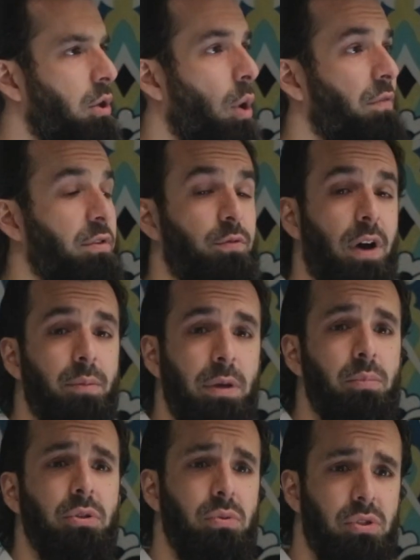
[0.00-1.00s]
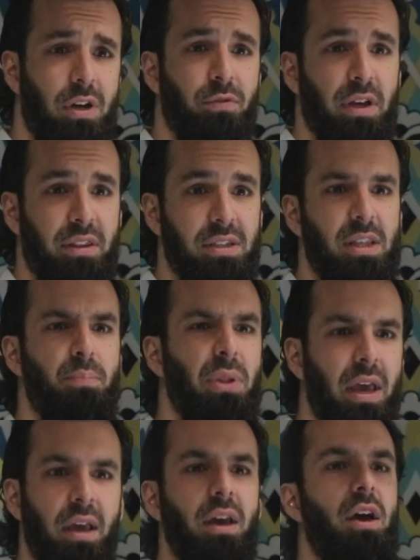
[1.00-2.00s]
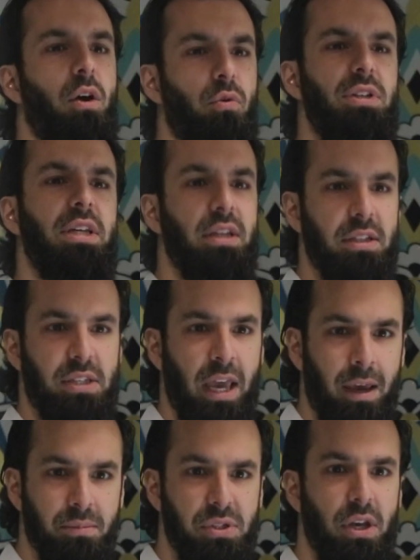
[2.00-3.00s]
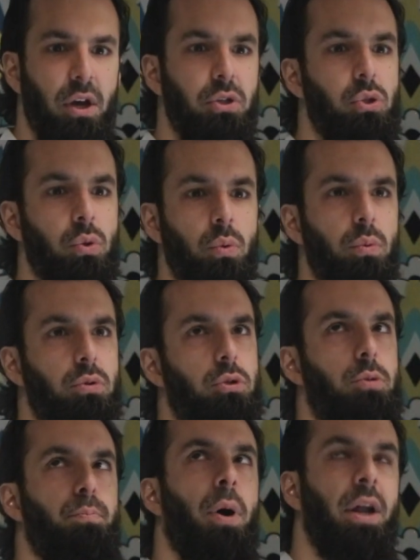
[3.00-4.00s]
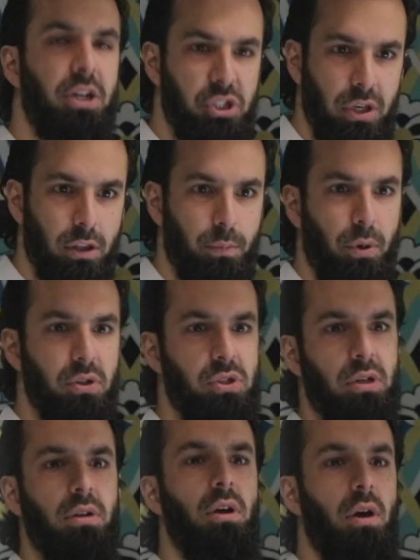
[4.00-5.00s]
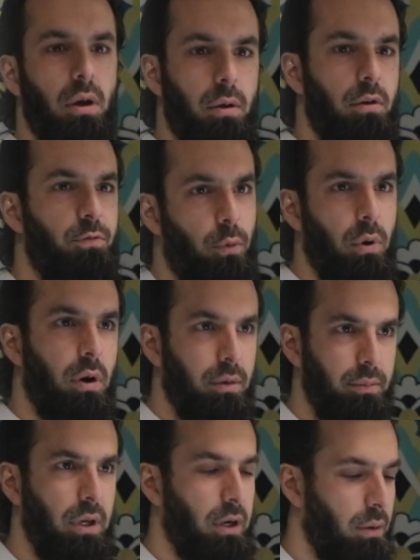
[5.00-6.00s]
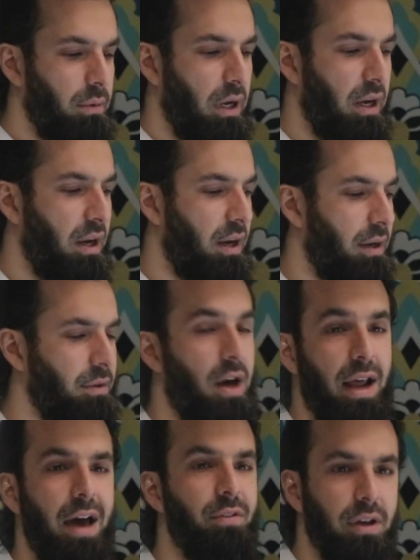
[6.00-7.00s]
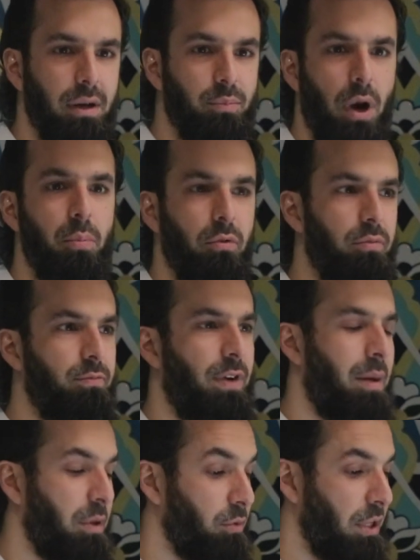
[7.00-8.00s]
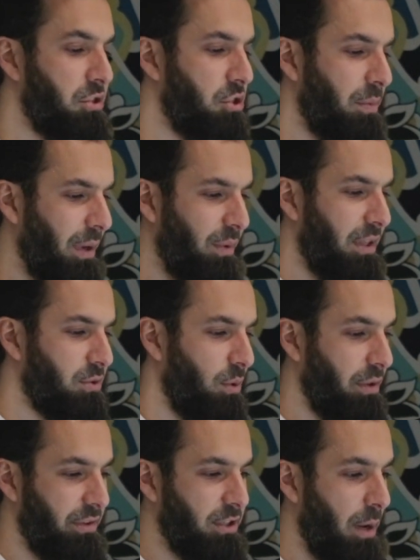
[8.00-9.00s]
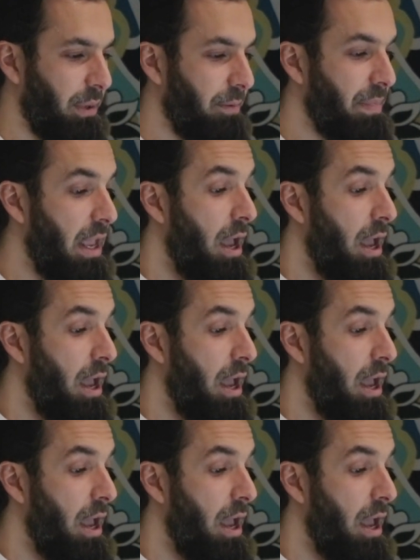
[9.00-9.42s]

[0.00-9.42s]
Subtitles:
you often find people do stuff like this. They play ridiculous games to punish the other person for, not having a proper family relationship. Anyway, that's a whole other topic.